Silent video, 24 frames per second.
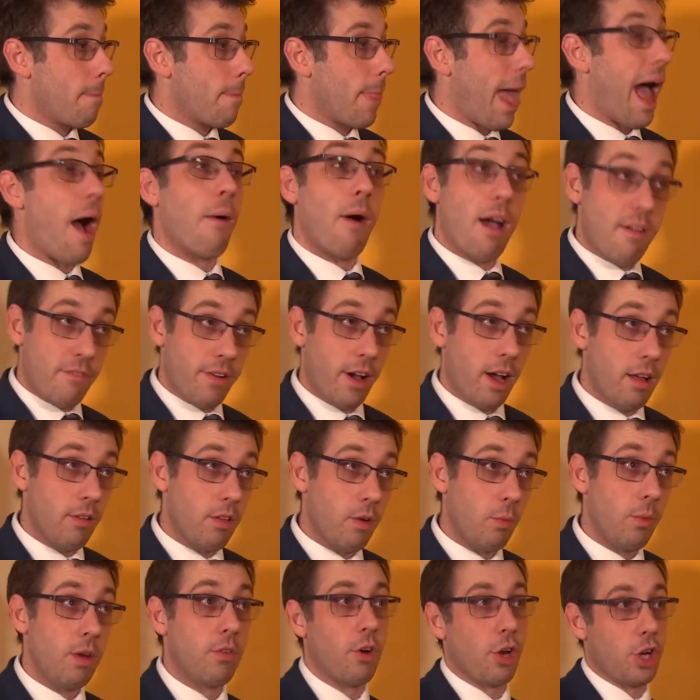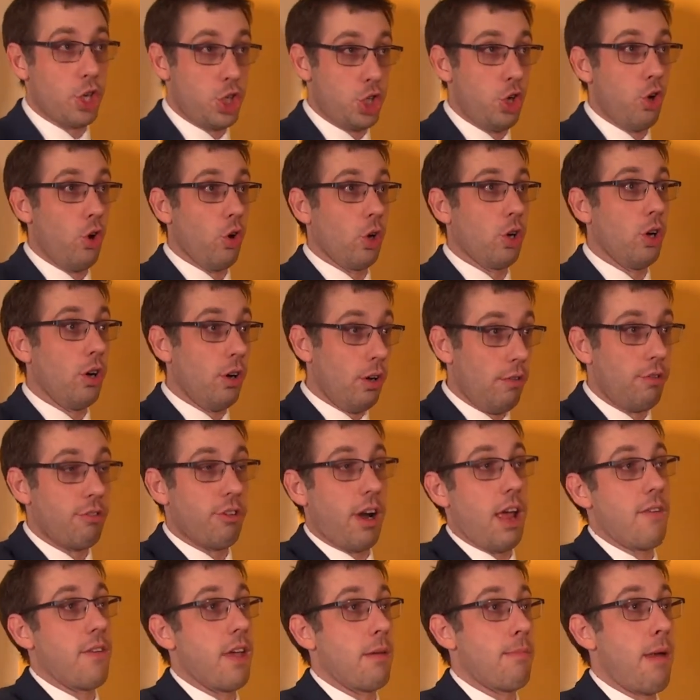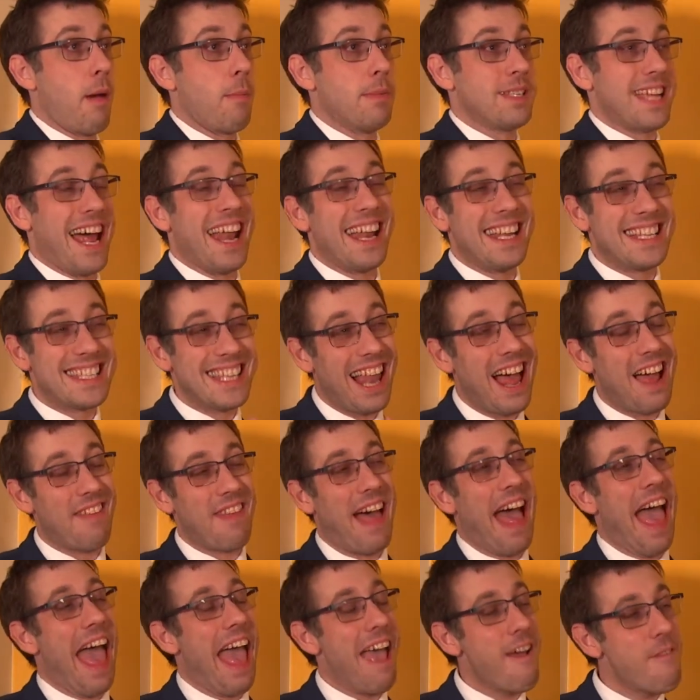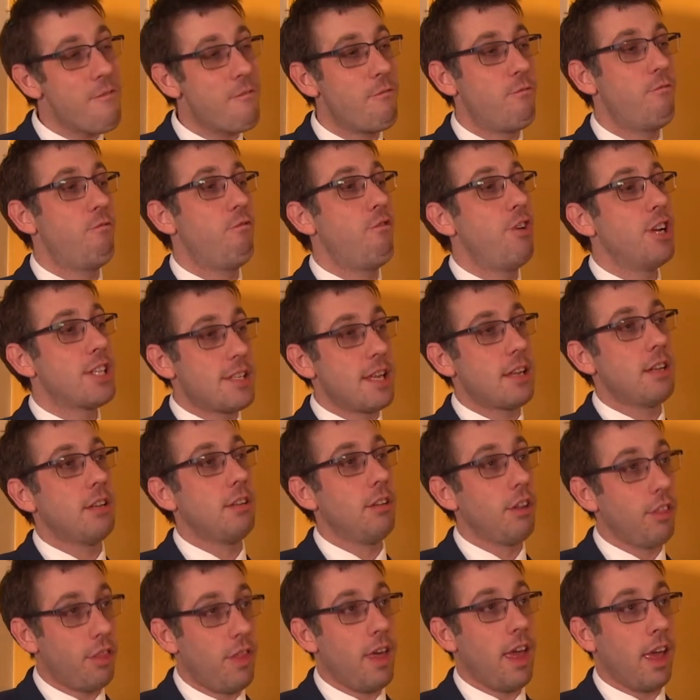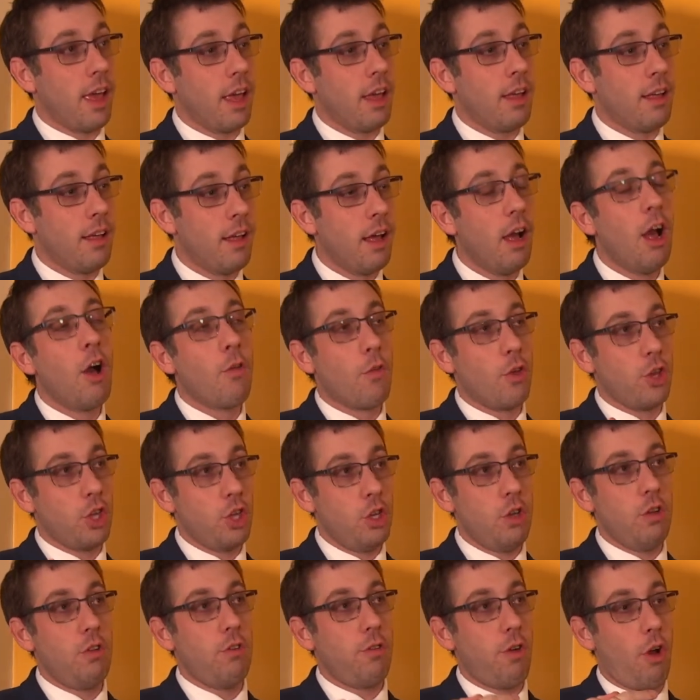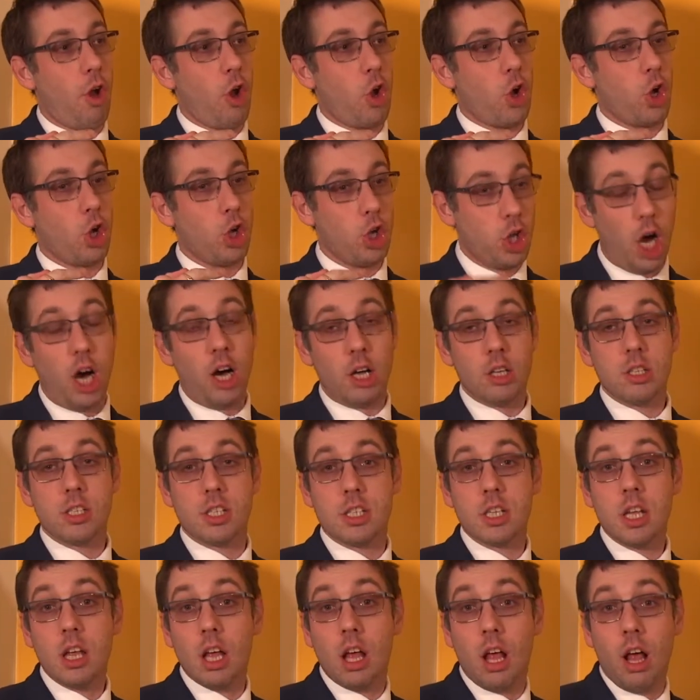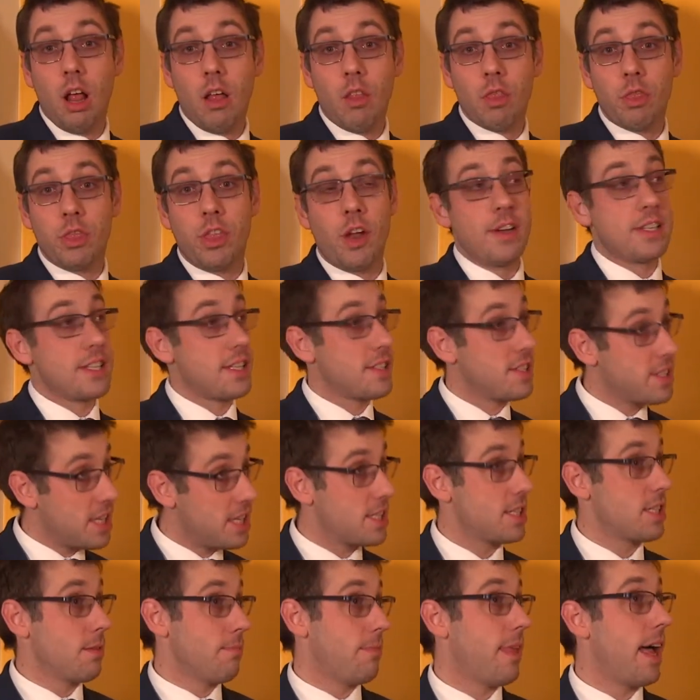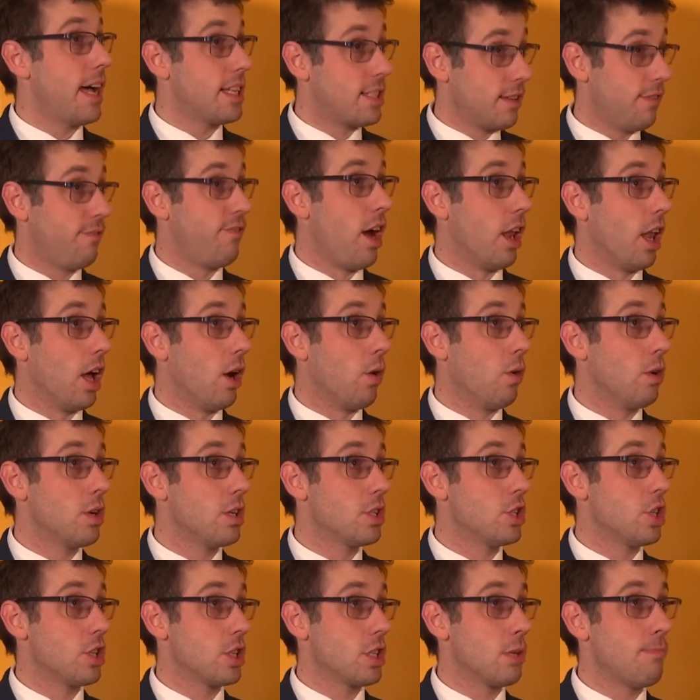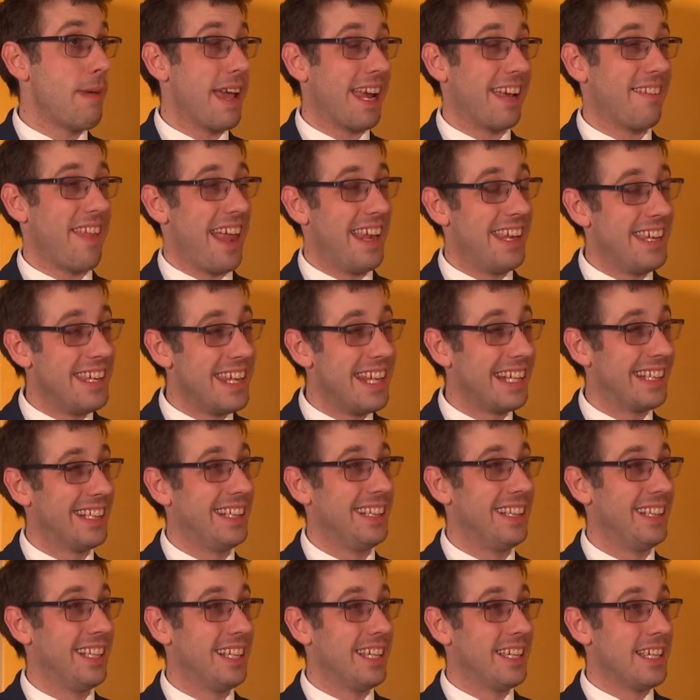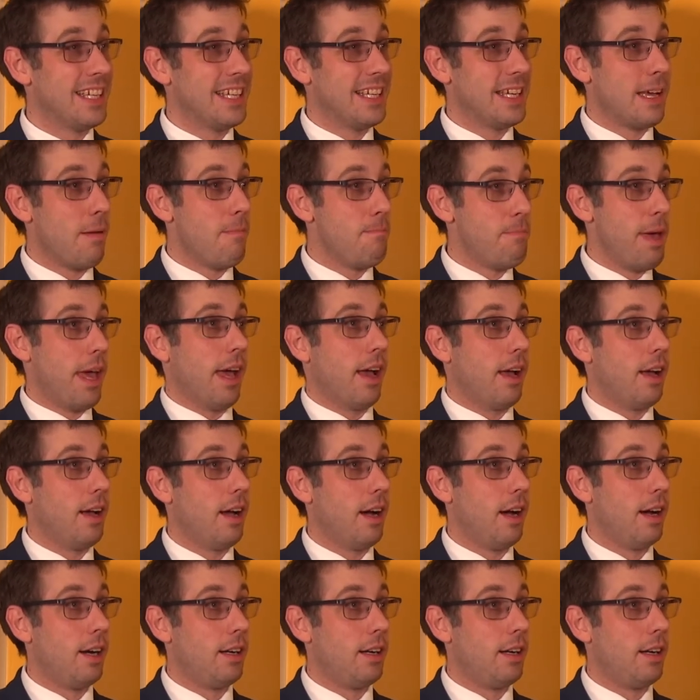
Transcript: However, we've got a shortcut for AVN members, and it's like that. Every single thing that you've got, there is a system there to follow just to make it that little bit